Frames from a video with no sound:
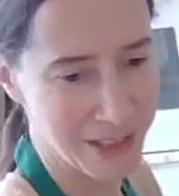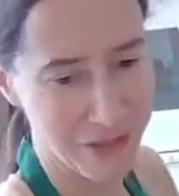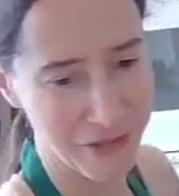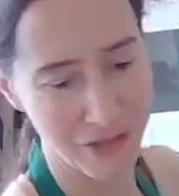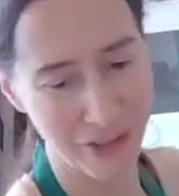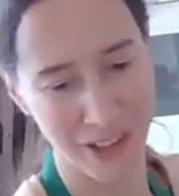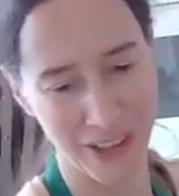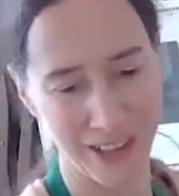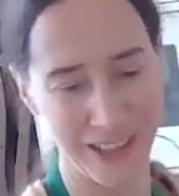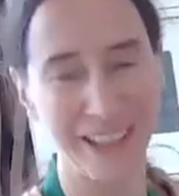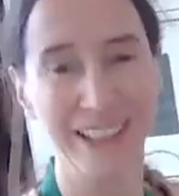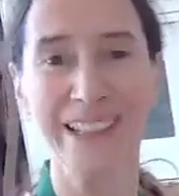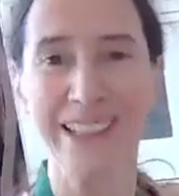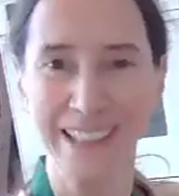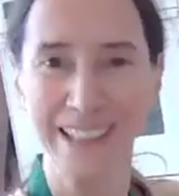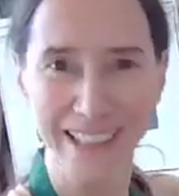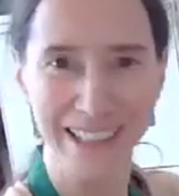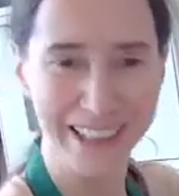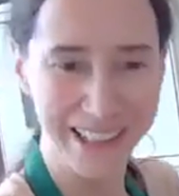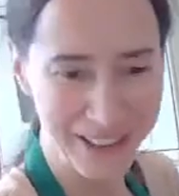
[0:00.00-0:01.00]

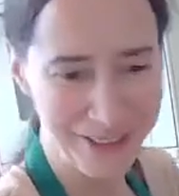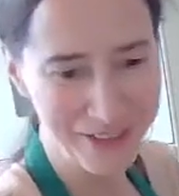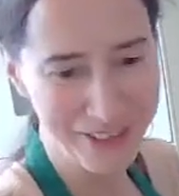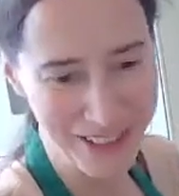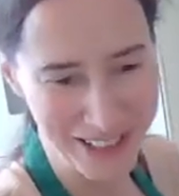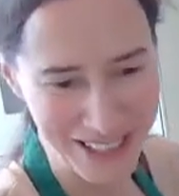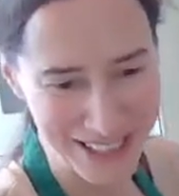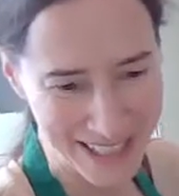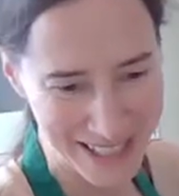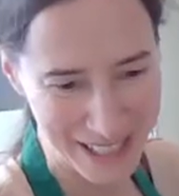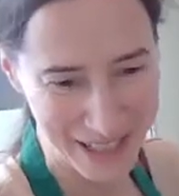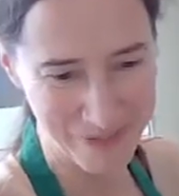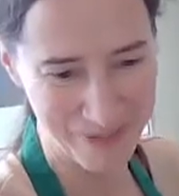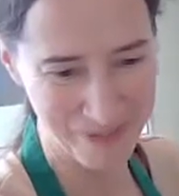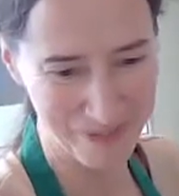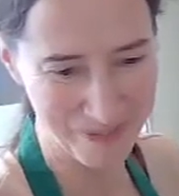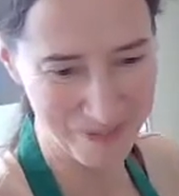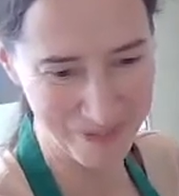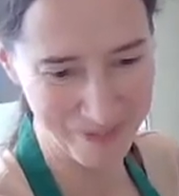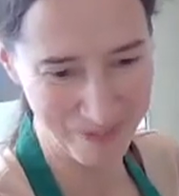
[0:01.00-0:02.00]
divine. I love this.
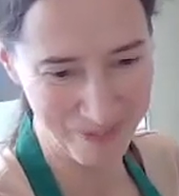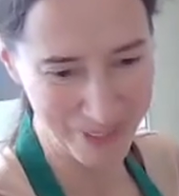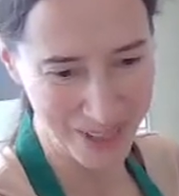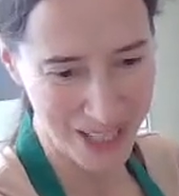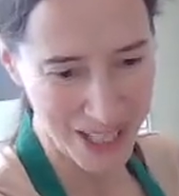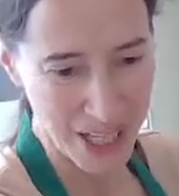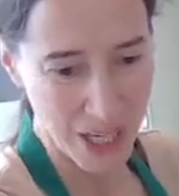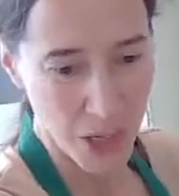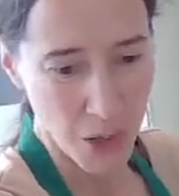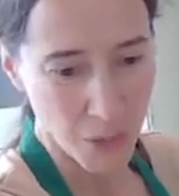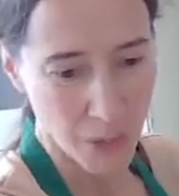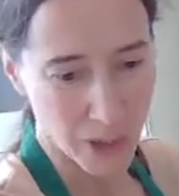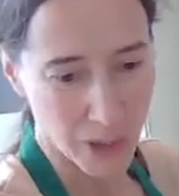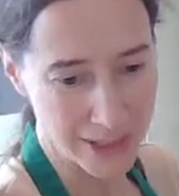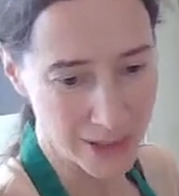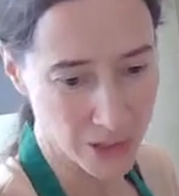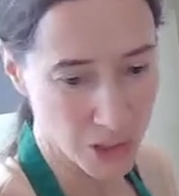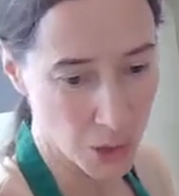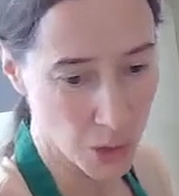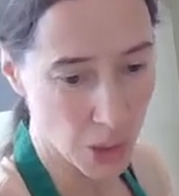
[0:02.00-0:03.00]

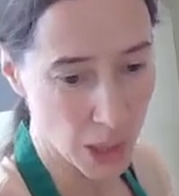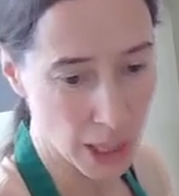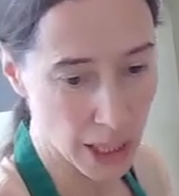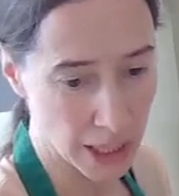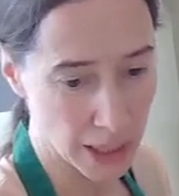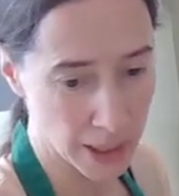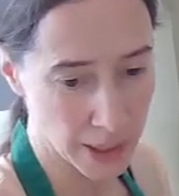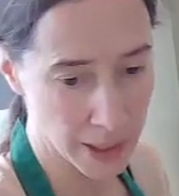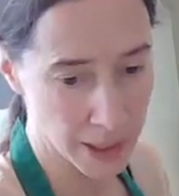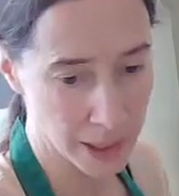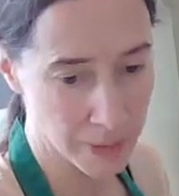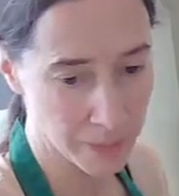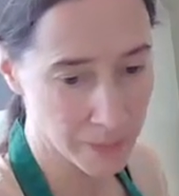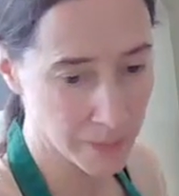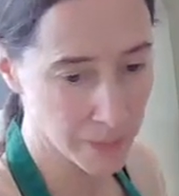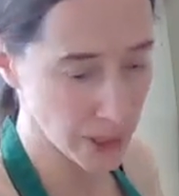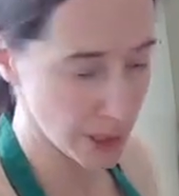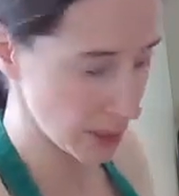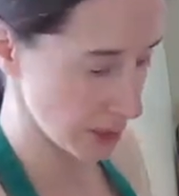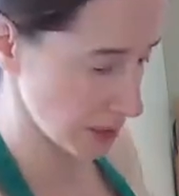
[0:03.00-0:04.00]
Right, so
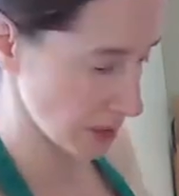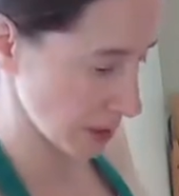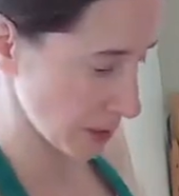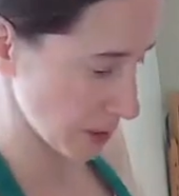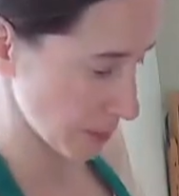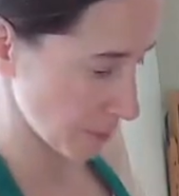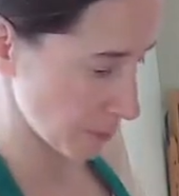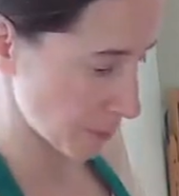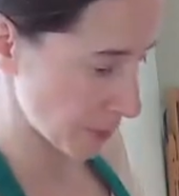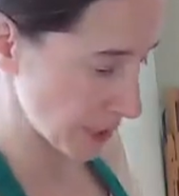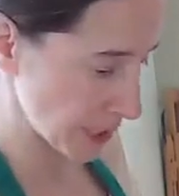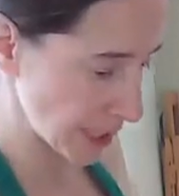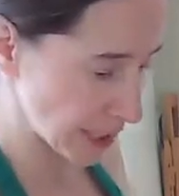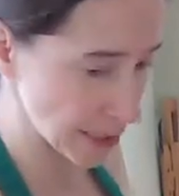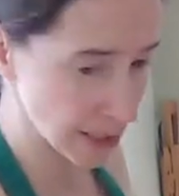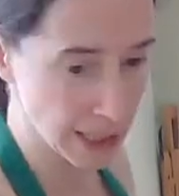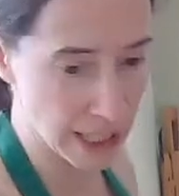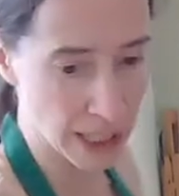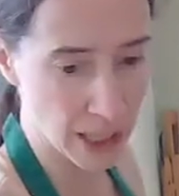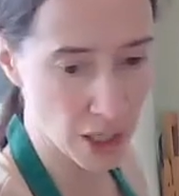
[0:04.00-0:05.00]
I'm
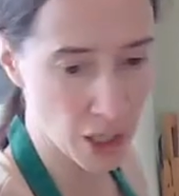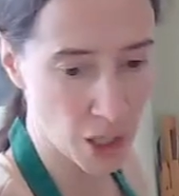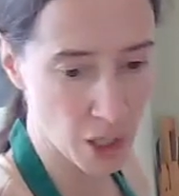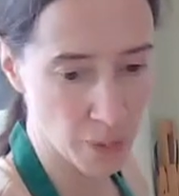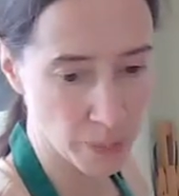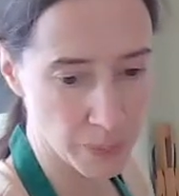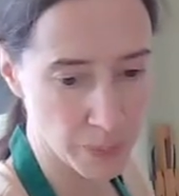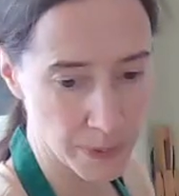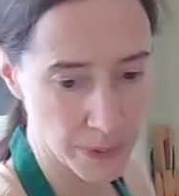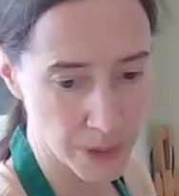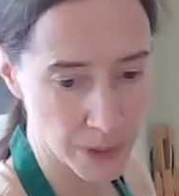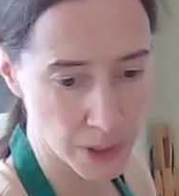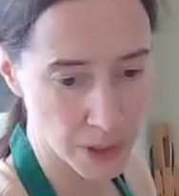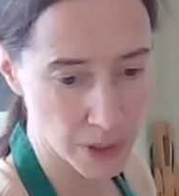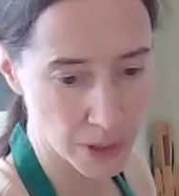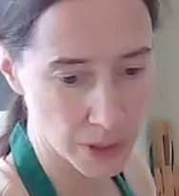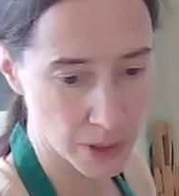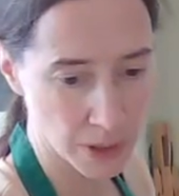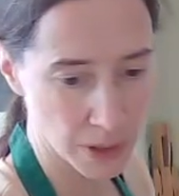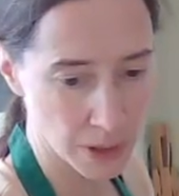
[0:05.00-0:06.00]
bringing that up,
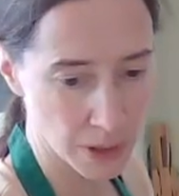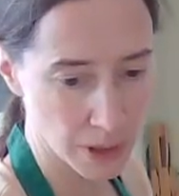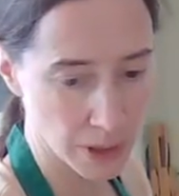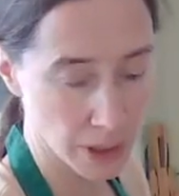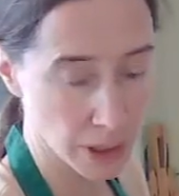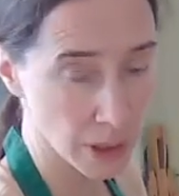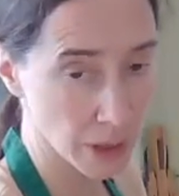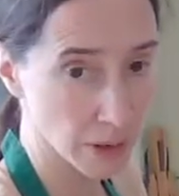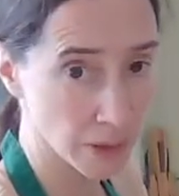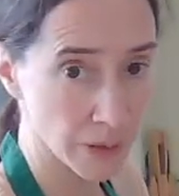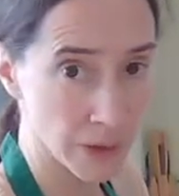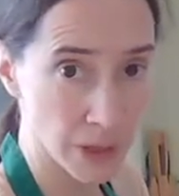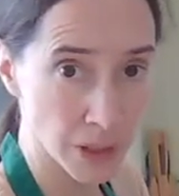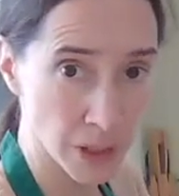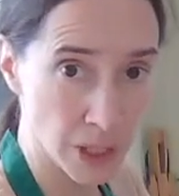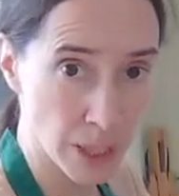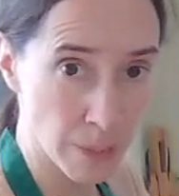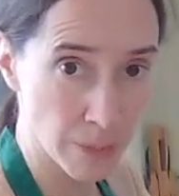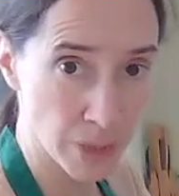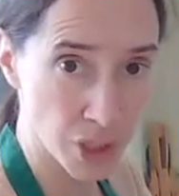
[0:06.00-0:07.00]
the
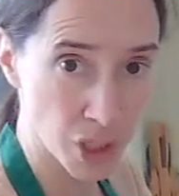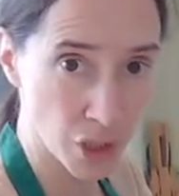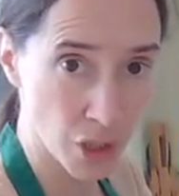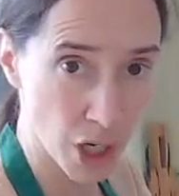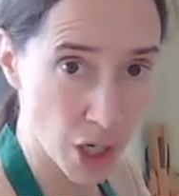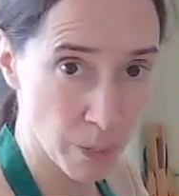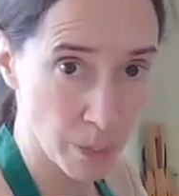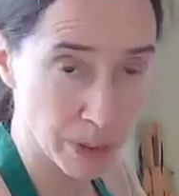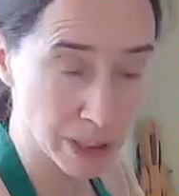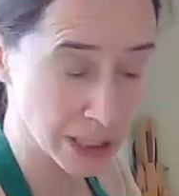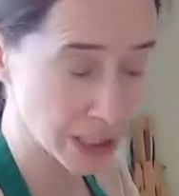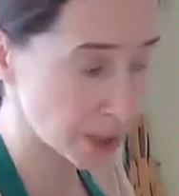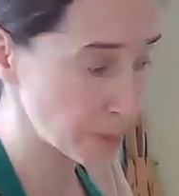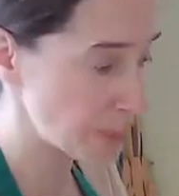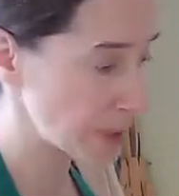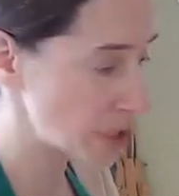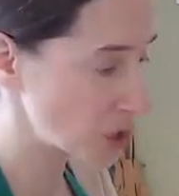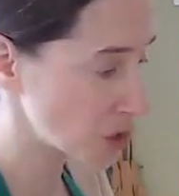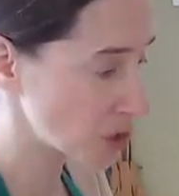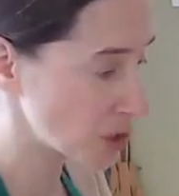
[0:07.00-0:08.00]
temperature up a little
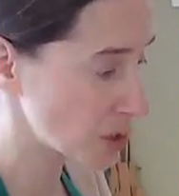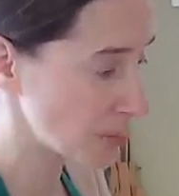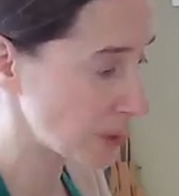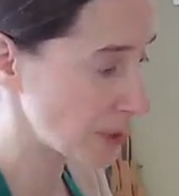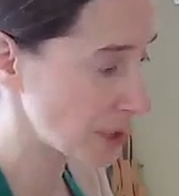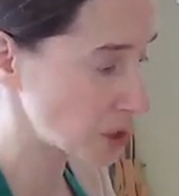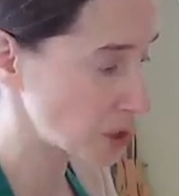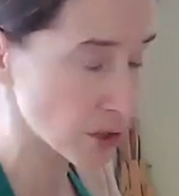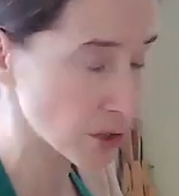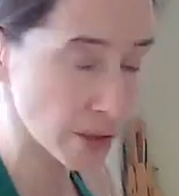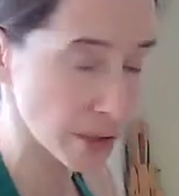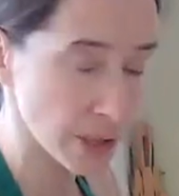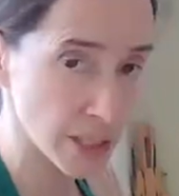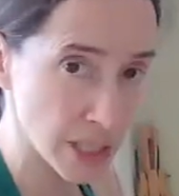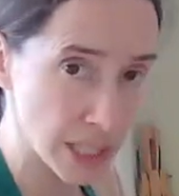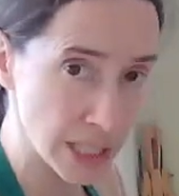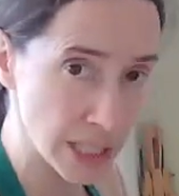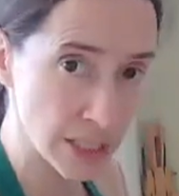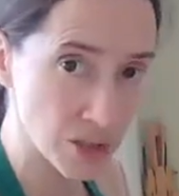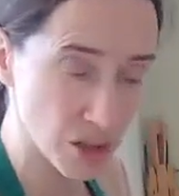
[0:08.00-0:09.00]
bit just to make sure that it
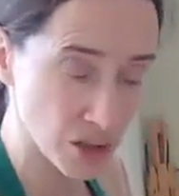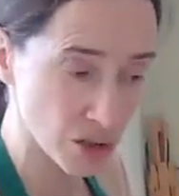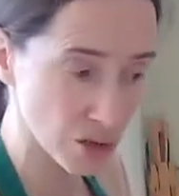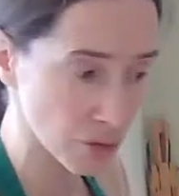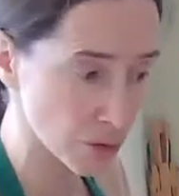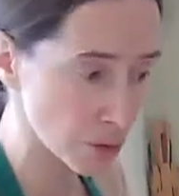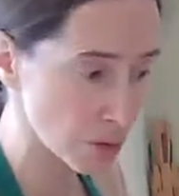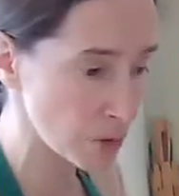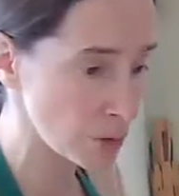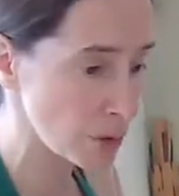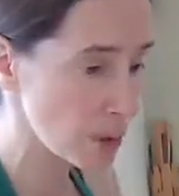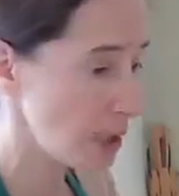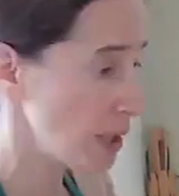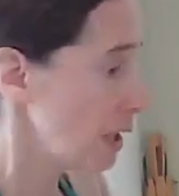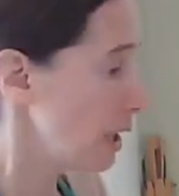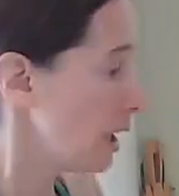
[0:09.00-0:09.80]
heats through.